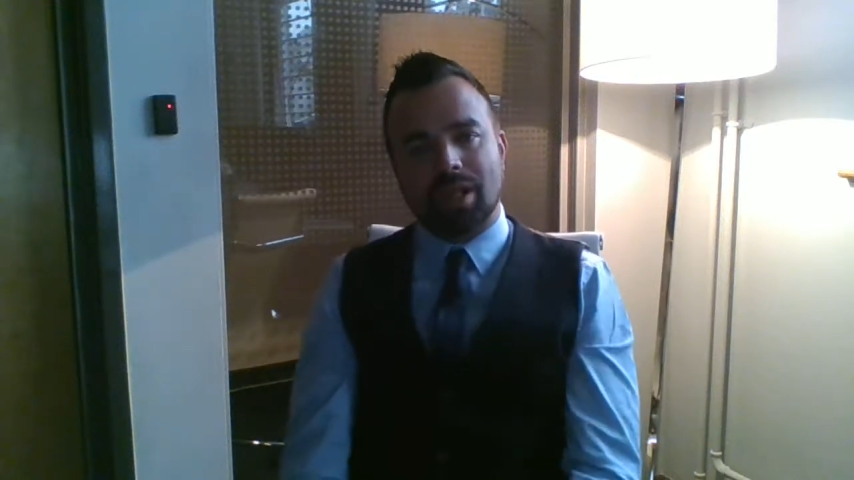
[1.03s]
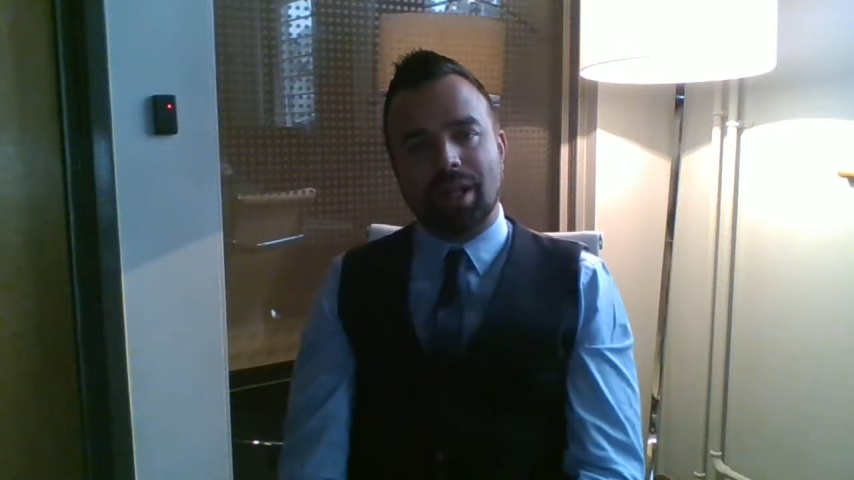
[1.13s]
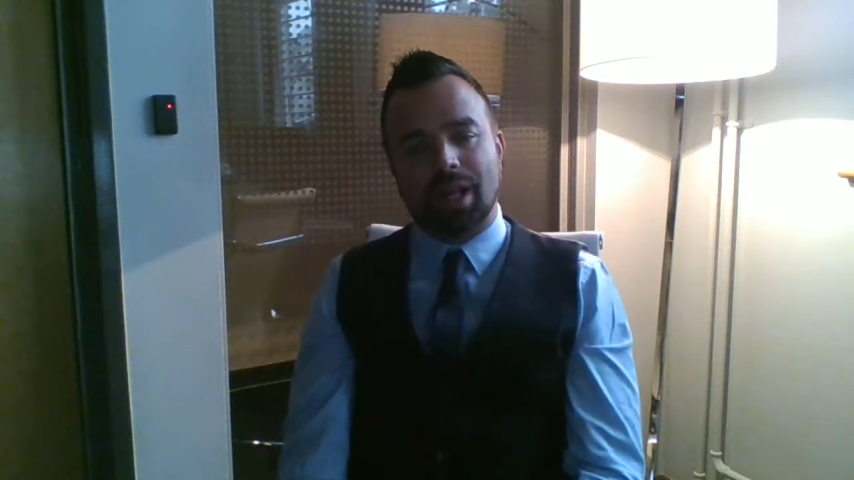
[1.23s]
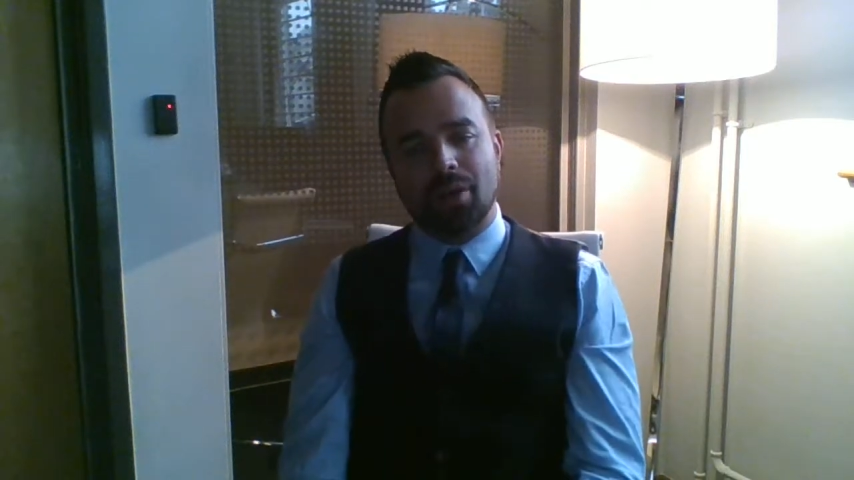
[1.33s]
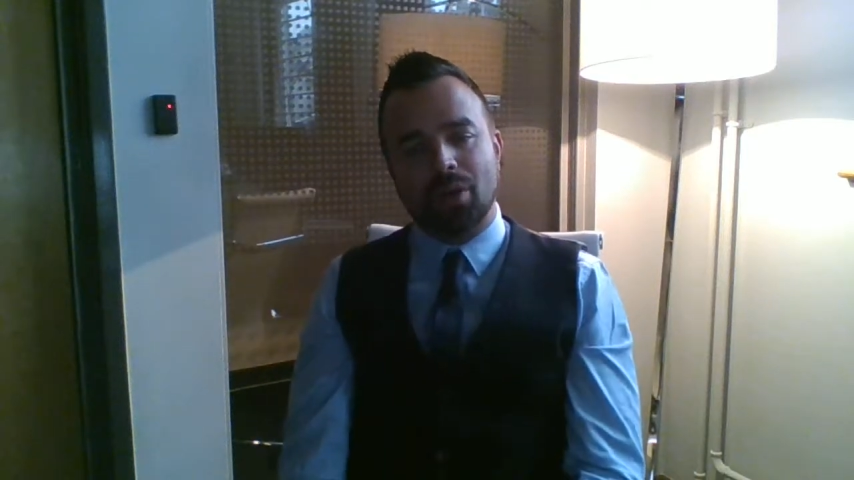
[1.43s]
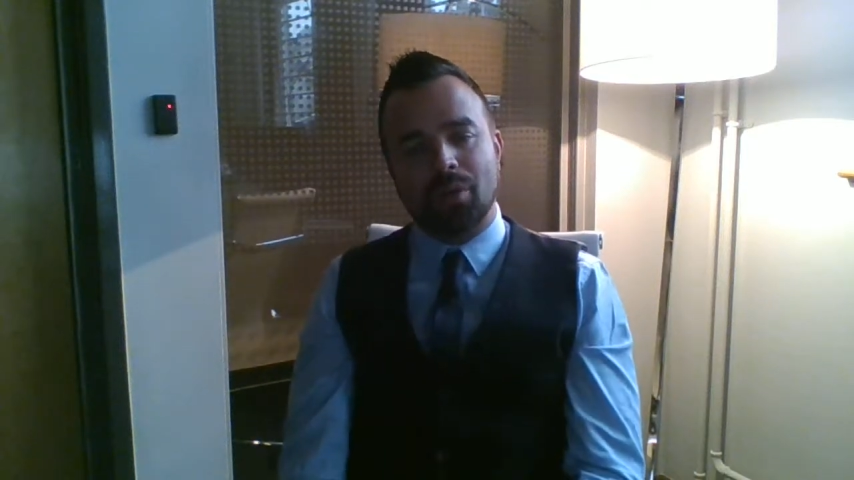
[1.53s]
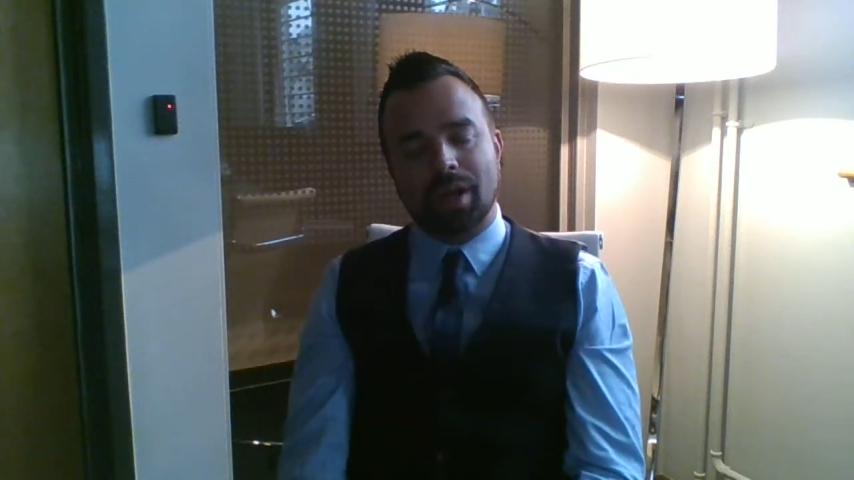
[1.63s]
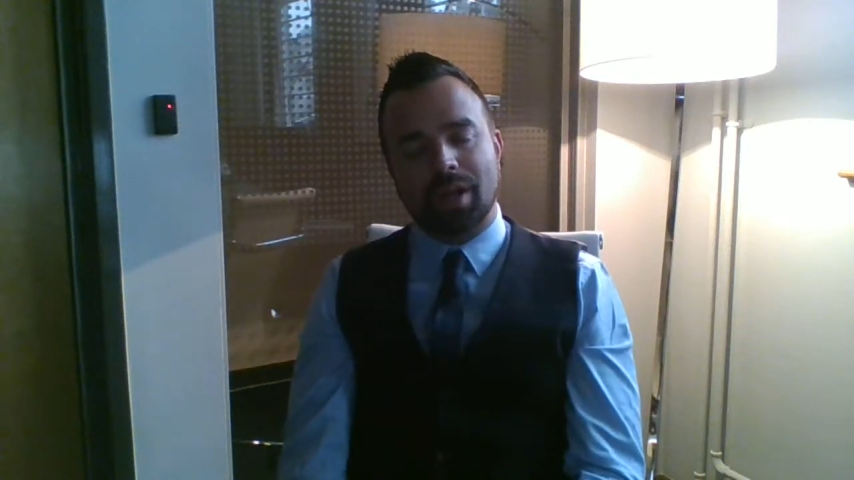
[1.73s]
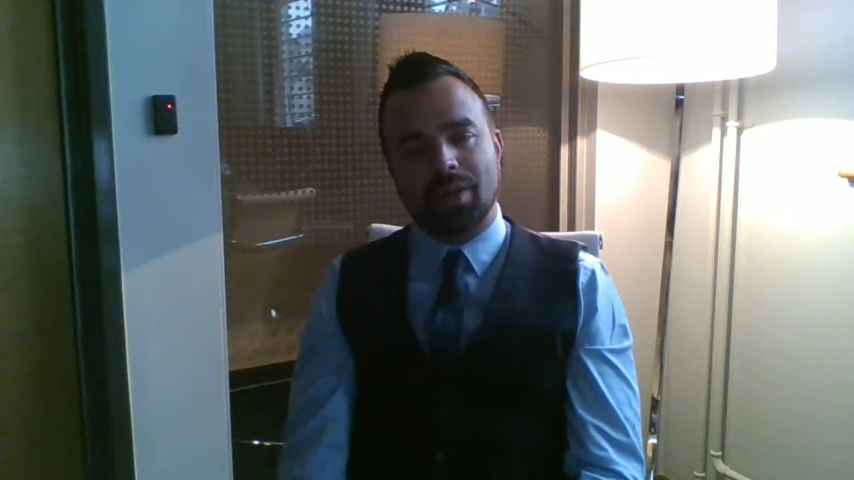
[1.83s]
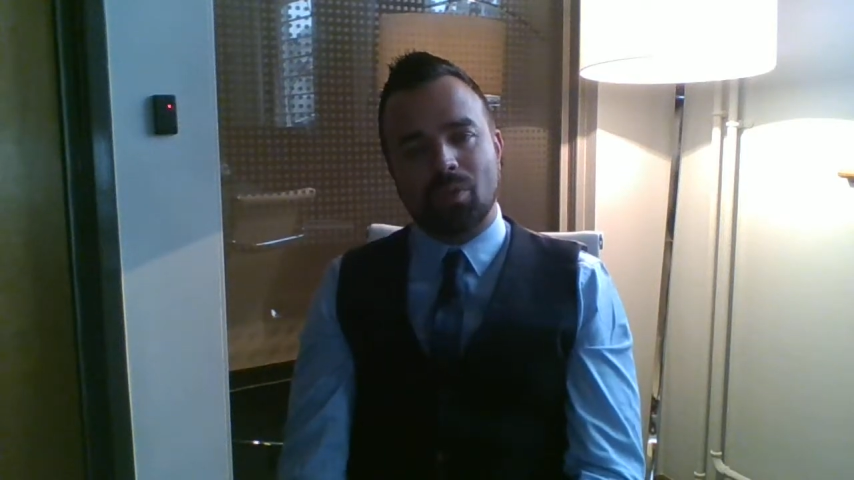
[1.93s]
Hello
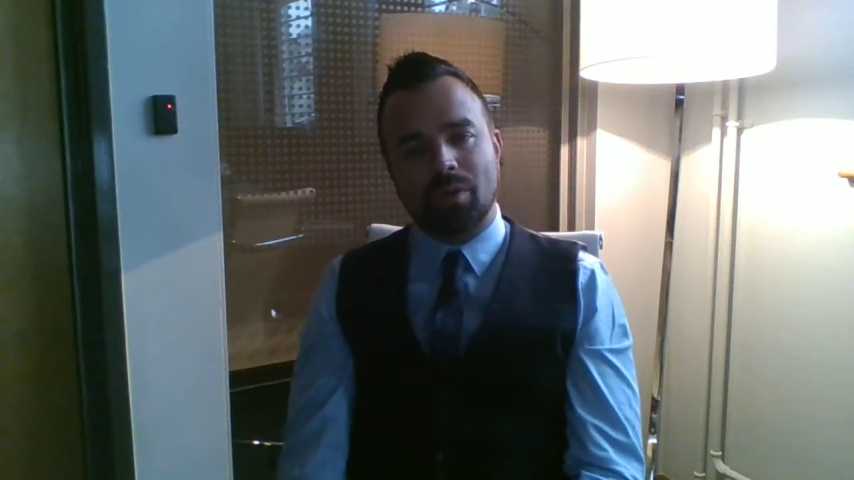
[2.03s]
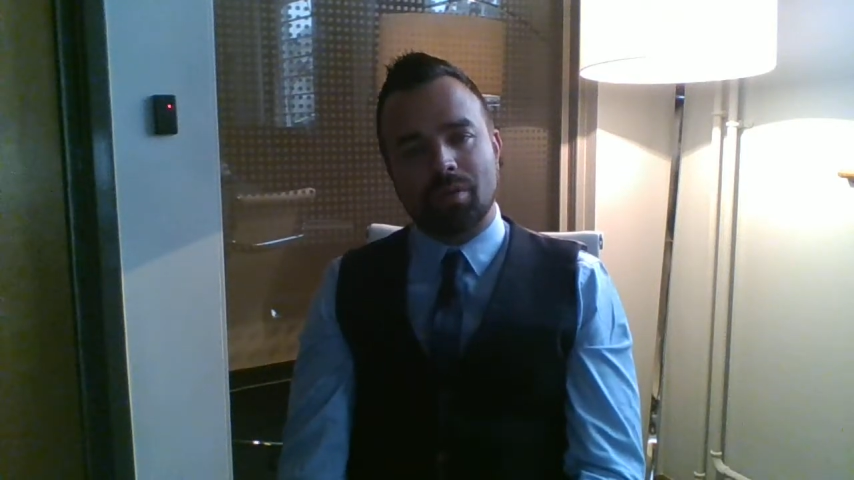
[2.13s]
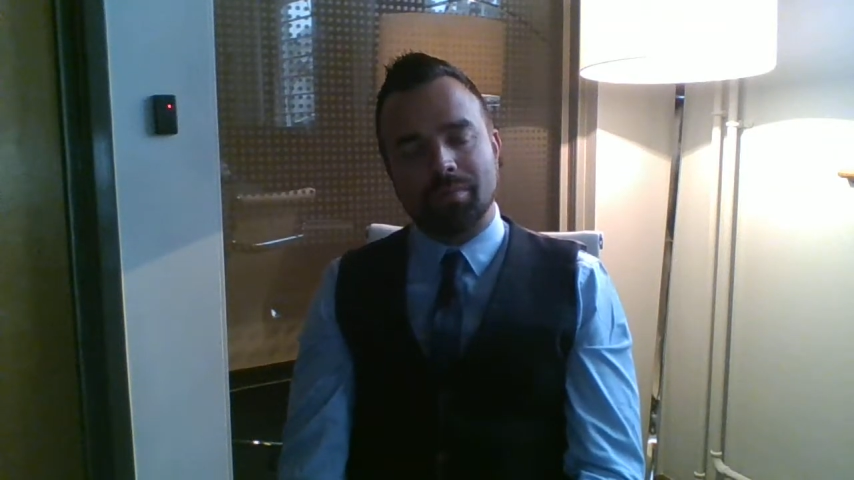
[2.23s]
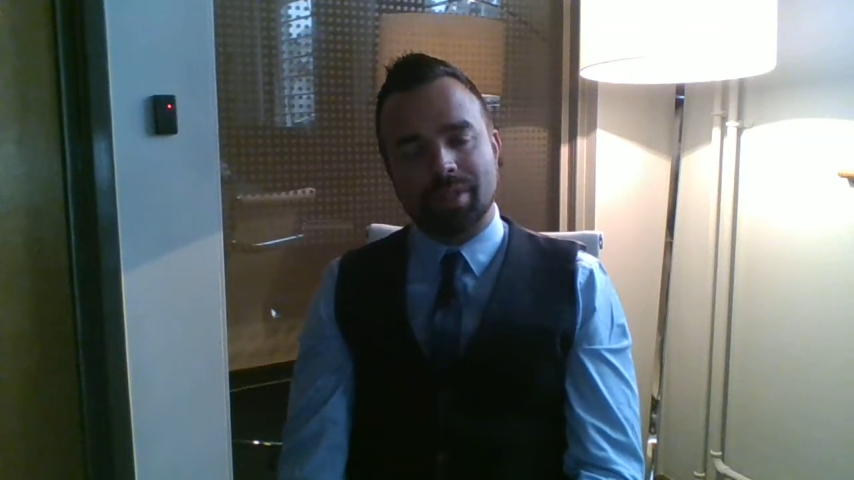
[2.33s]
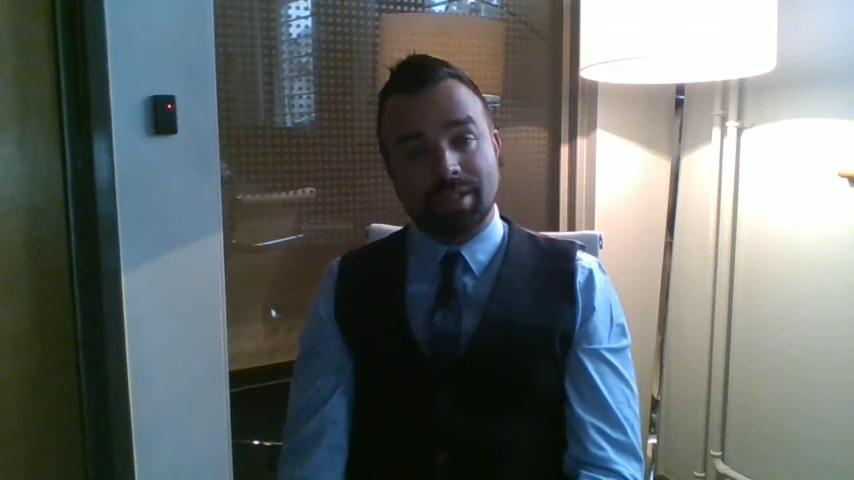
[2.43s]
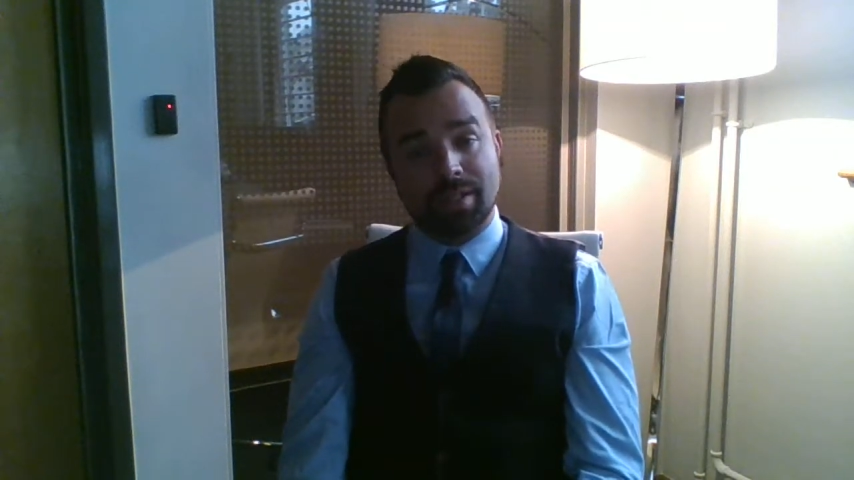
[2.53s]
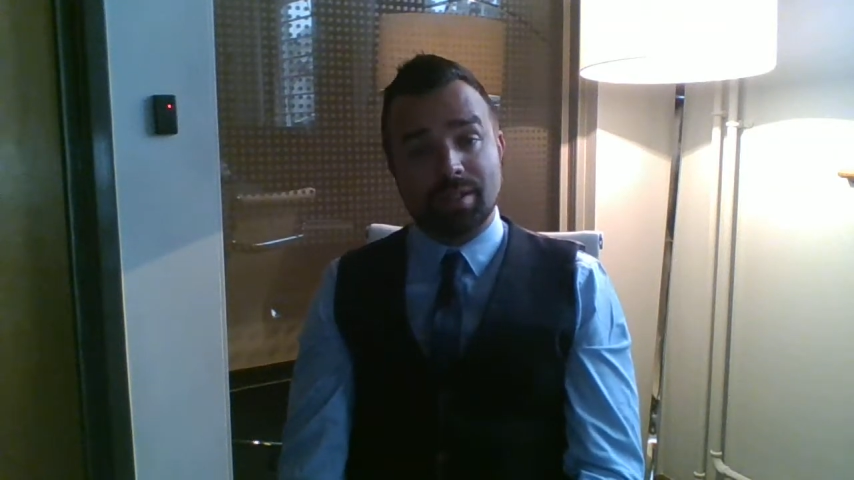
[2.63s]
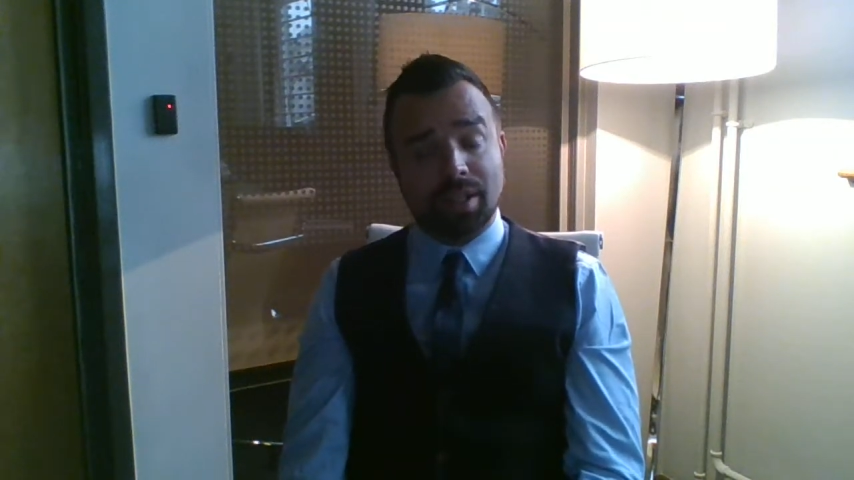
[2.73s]
and welcome to this